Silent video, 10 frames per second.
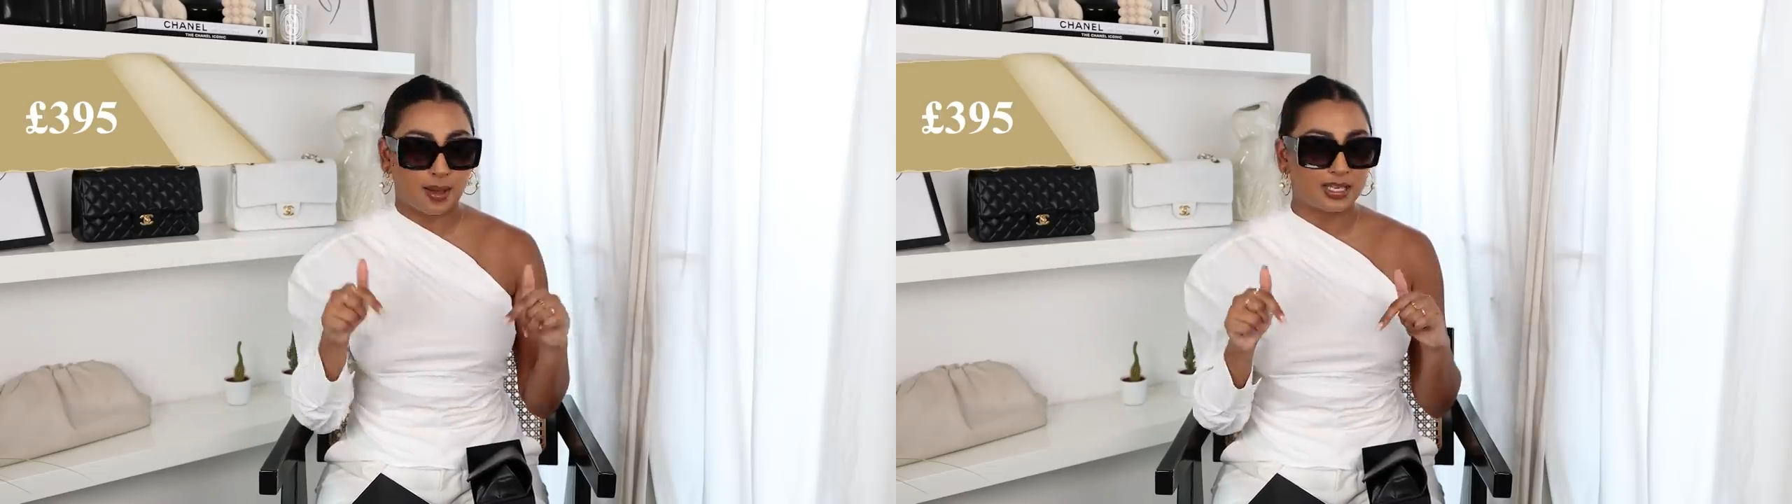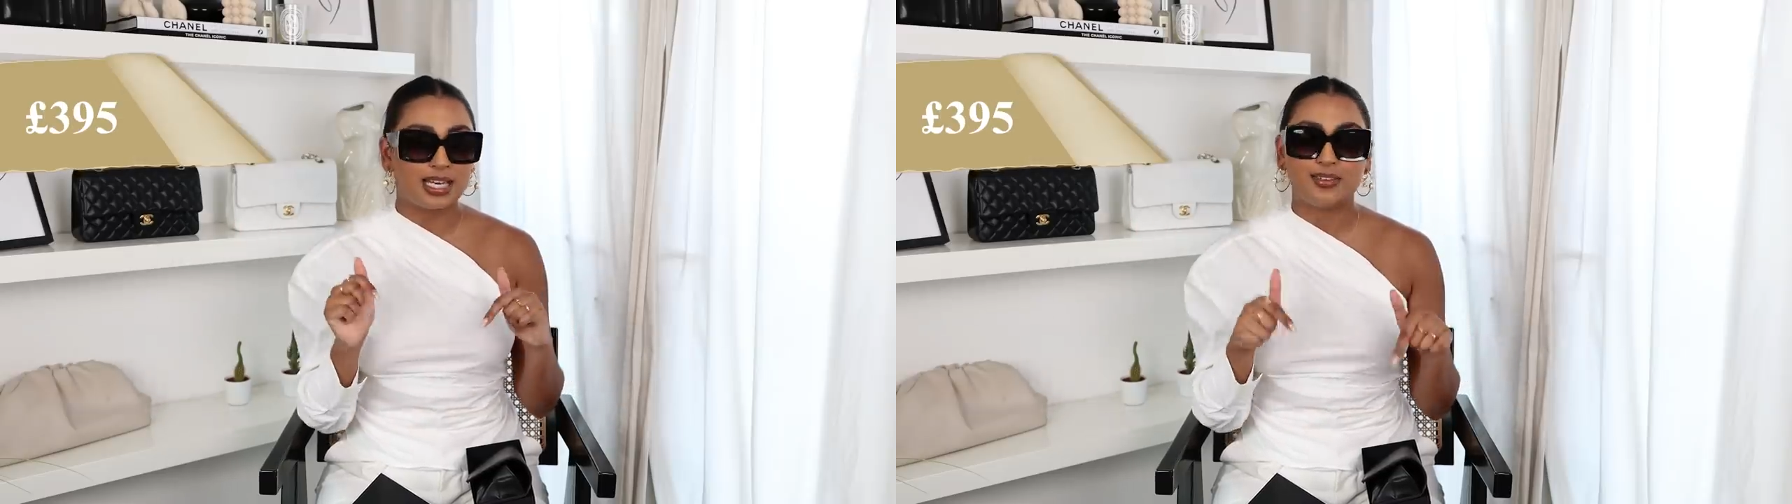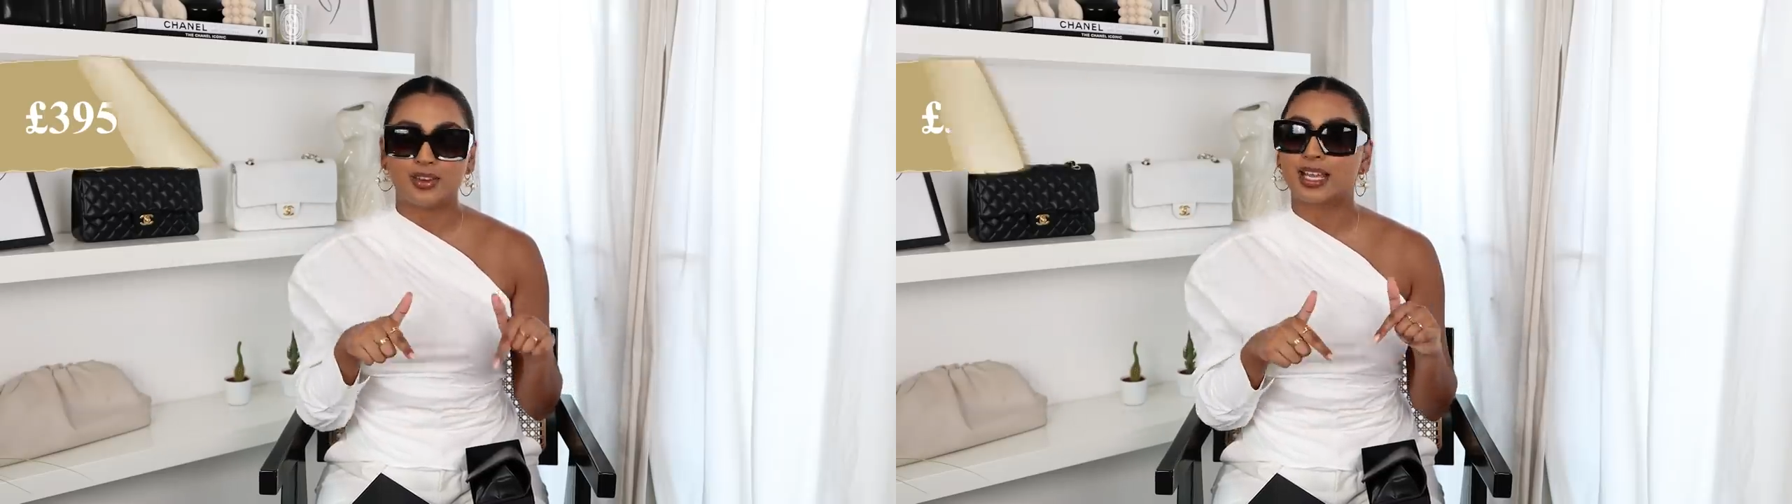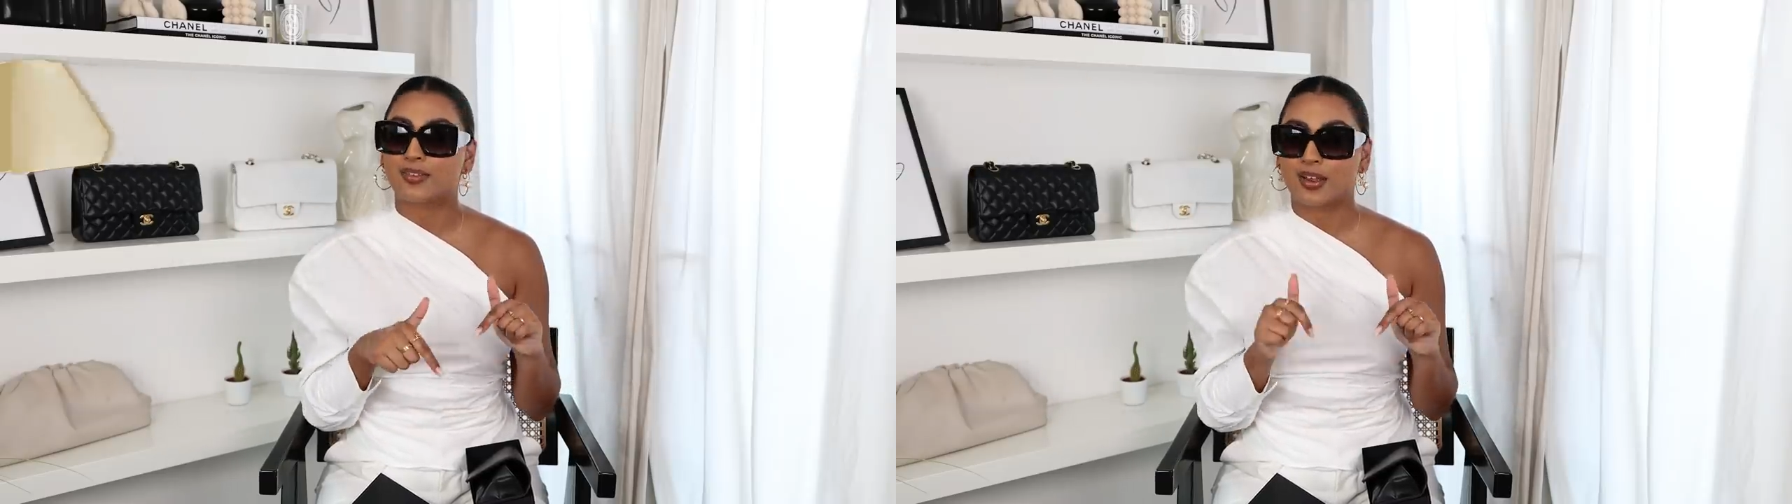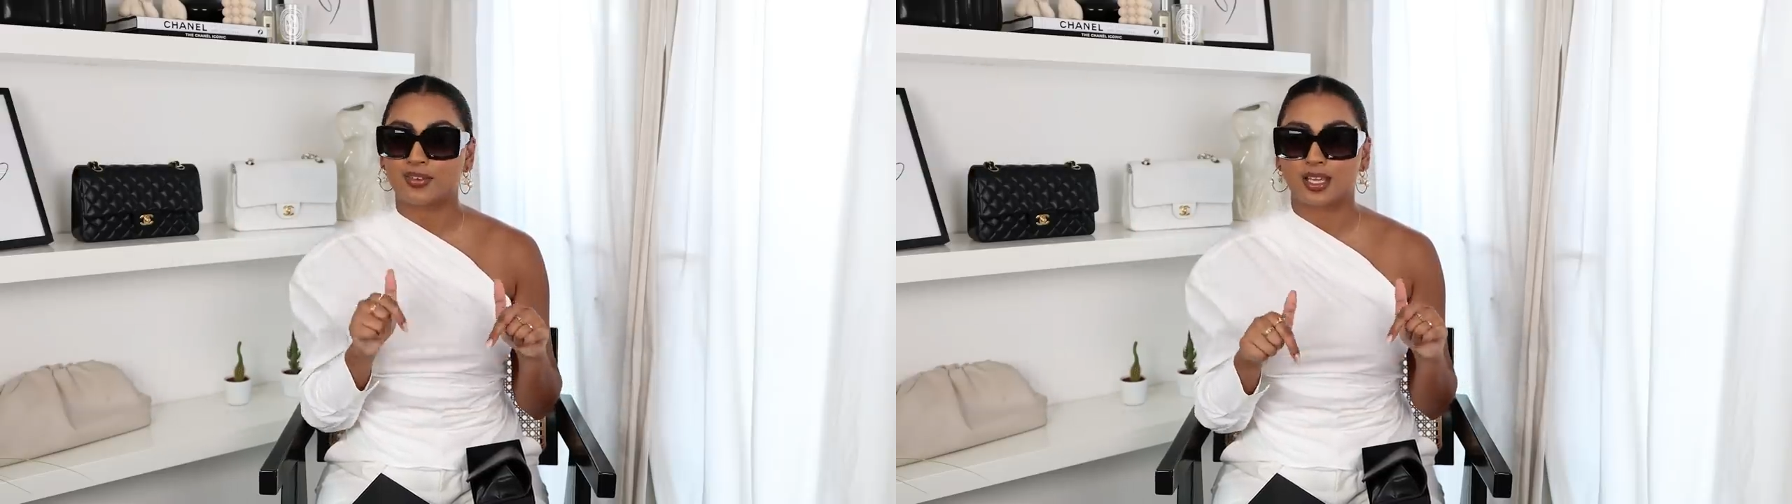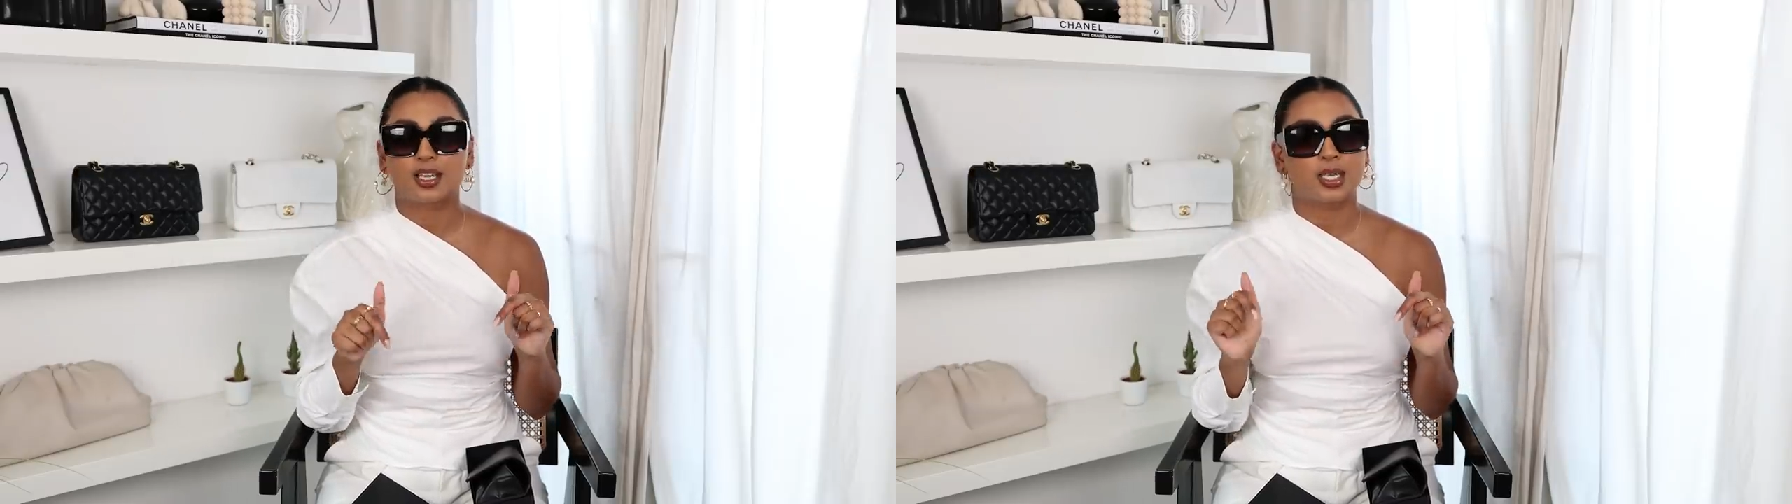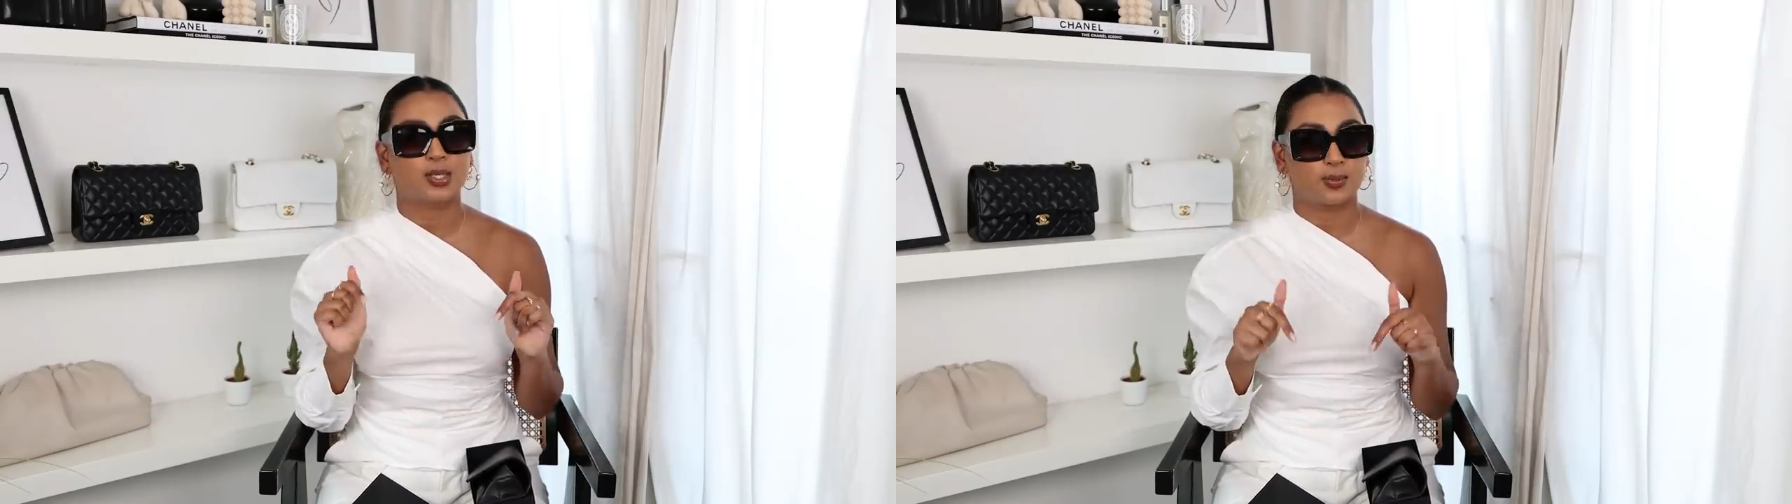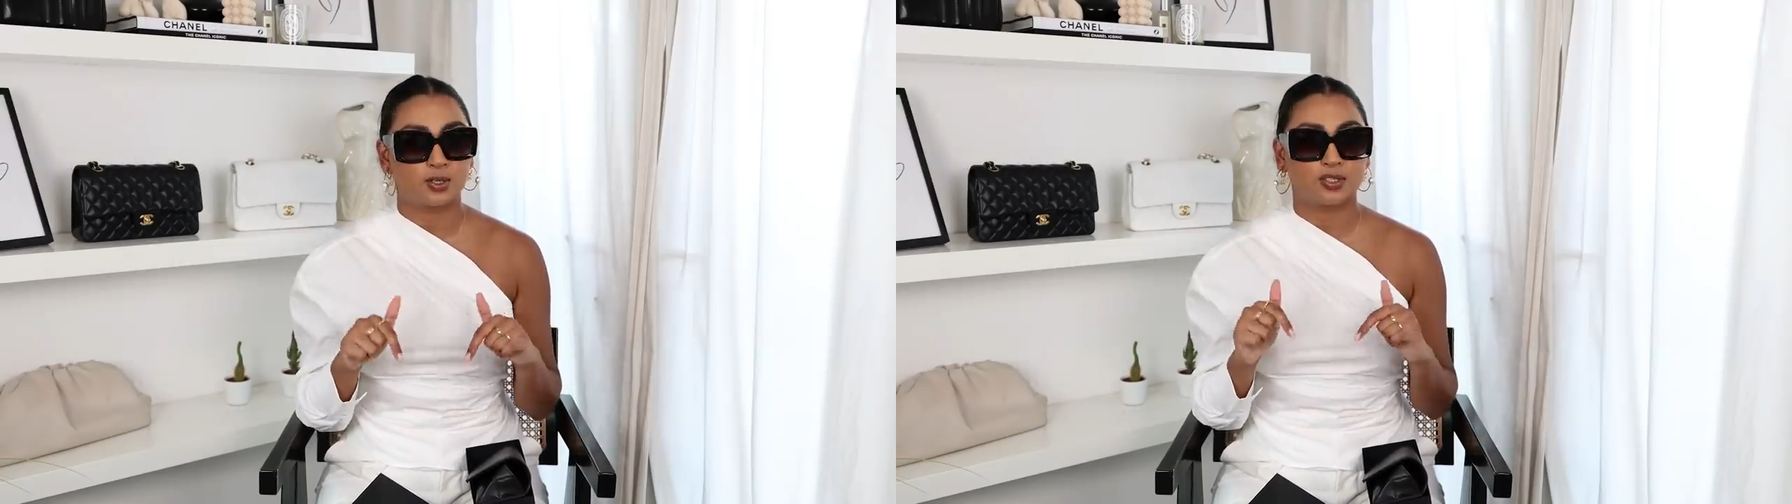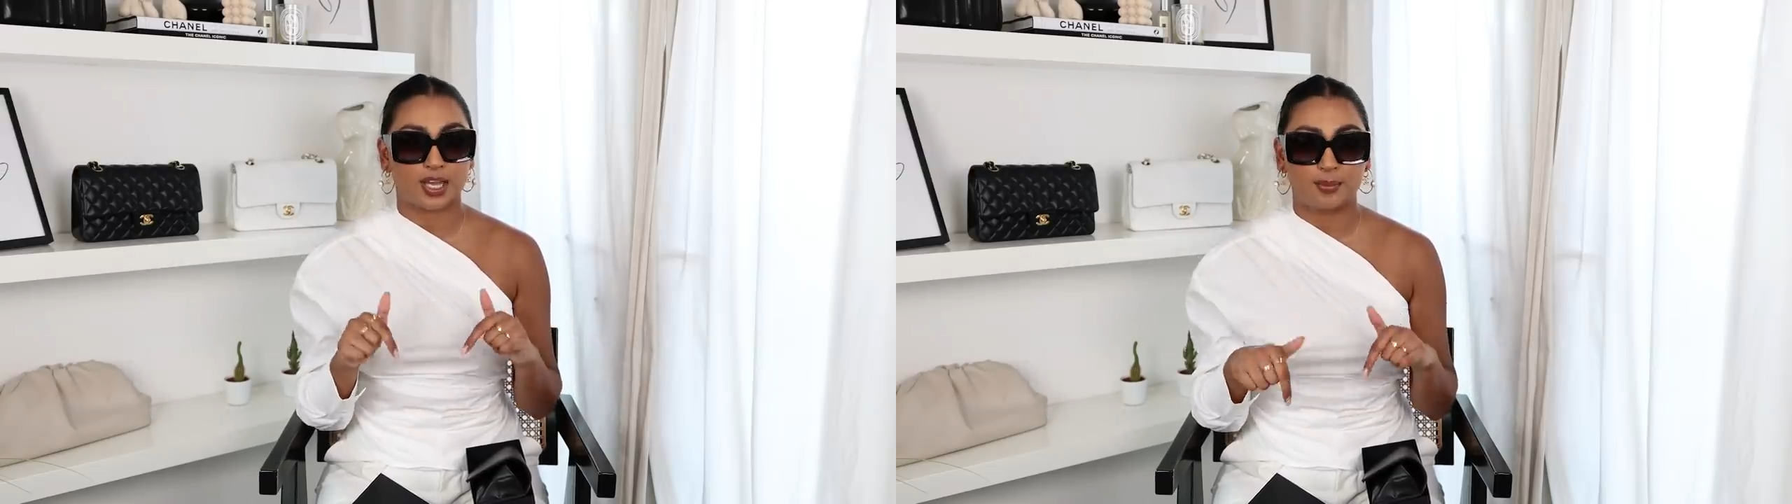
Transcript: I'm going to leave a link for everything in the description